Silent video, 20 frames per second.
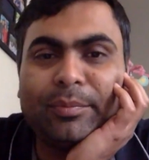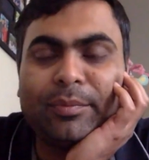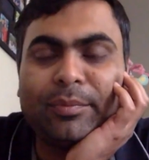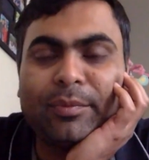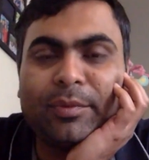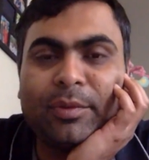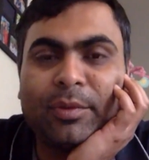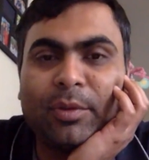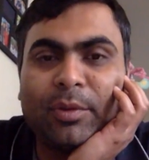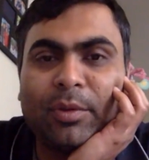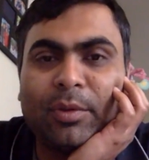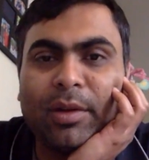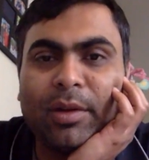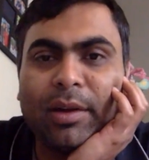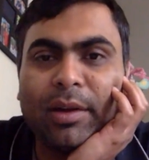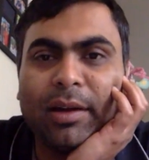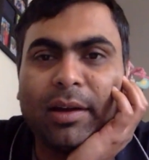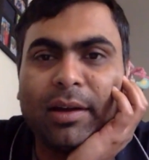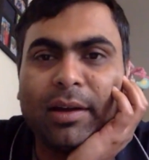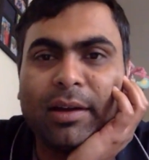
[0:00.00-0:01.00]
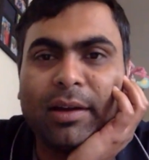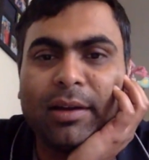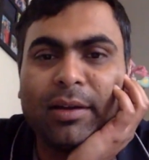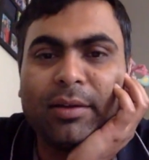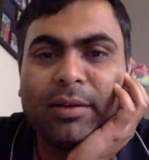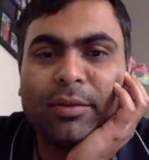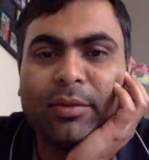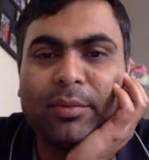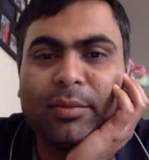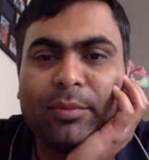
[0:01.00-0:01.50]
So
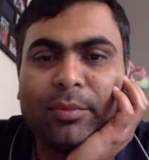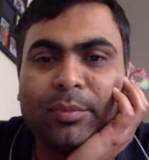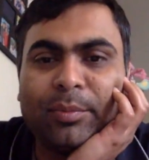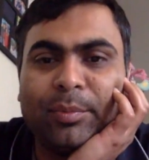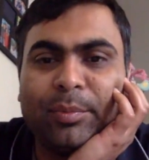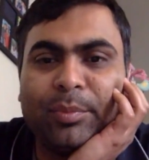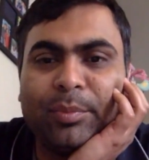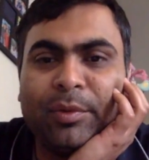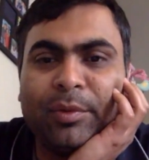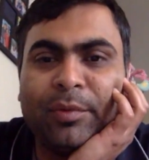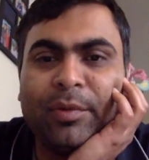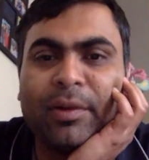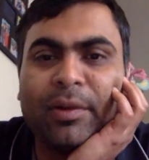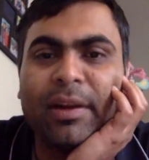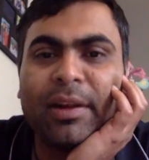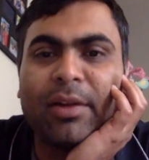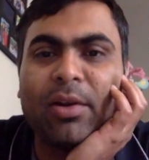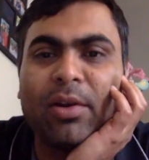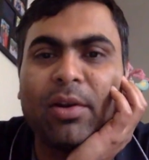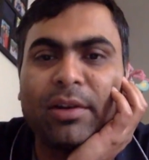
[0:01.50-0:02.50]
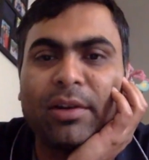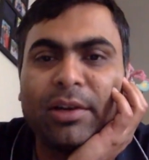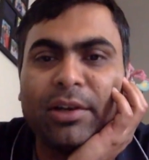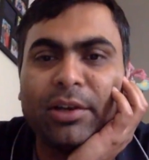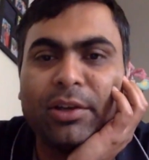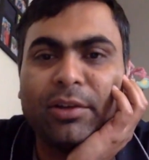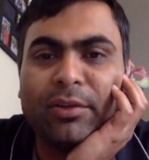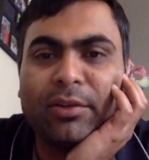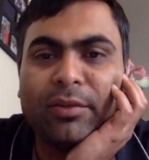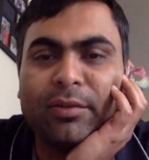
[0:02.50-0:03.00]
different like
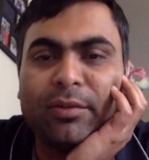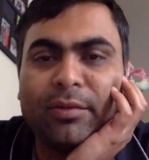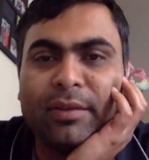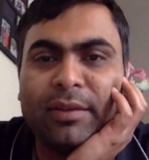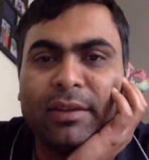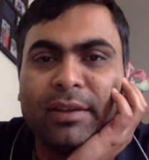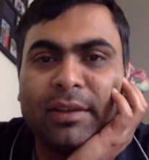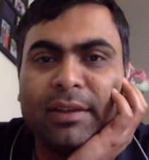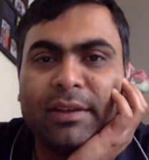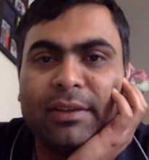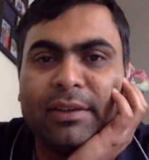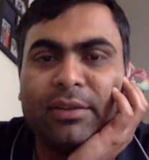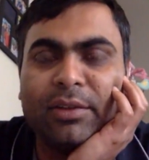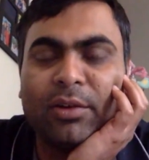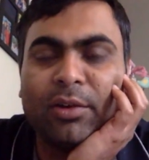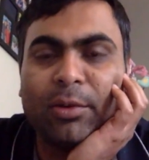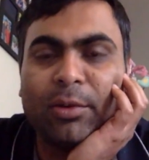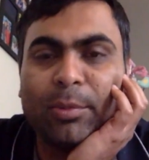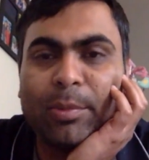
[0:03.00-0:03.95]
cognitive ease or